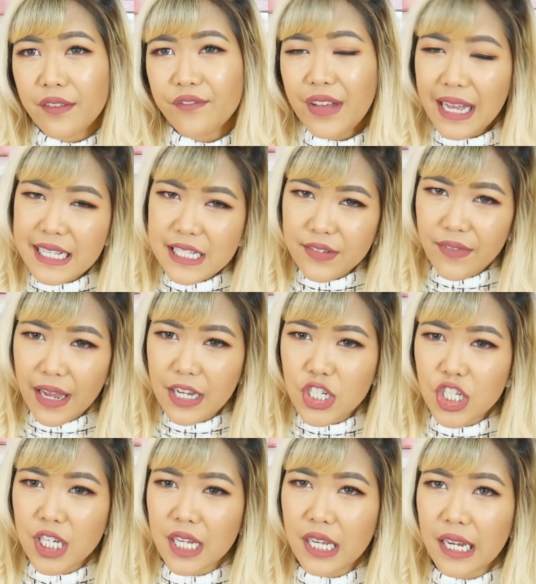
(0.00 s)
fast
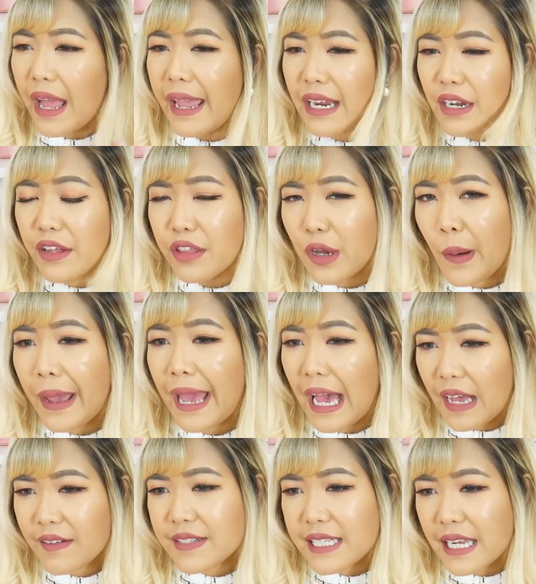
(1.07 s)
fashion, and although I
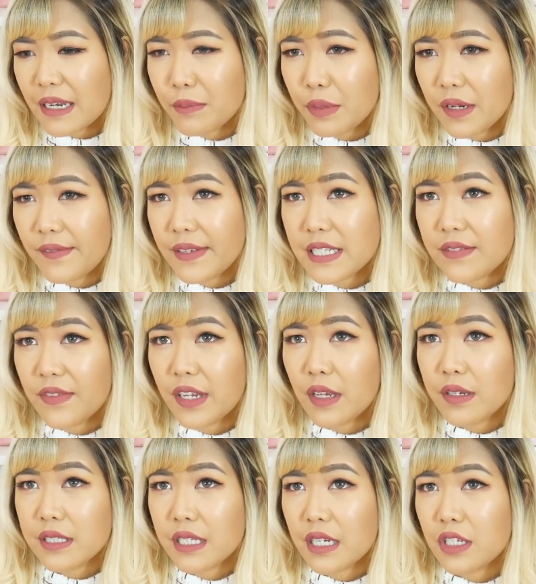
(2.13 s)
have said in previous
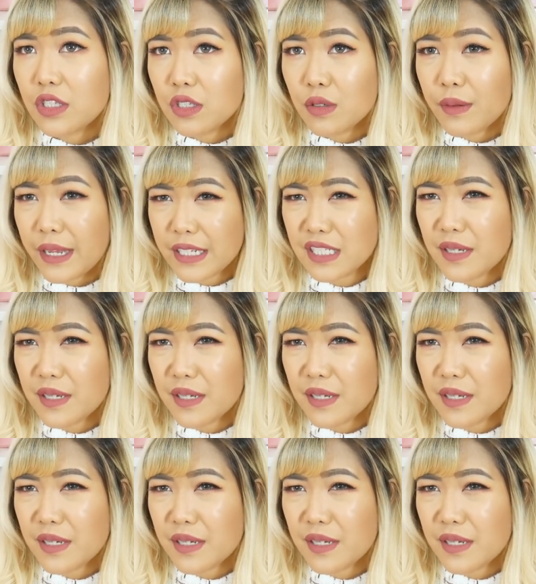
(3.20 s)
videos that I do like